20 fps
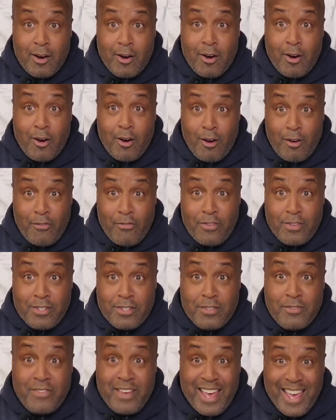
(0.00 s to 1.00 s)
our
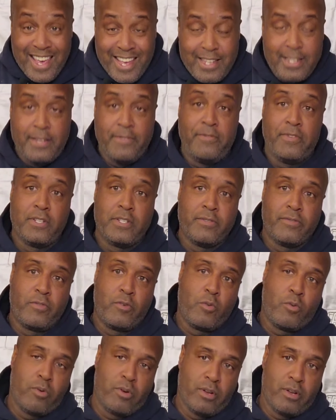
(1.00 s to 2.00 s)
offensive and
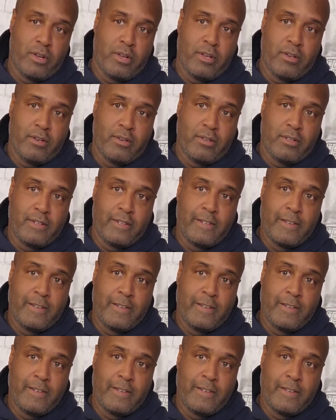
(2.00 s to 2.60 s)
defensive coordinator.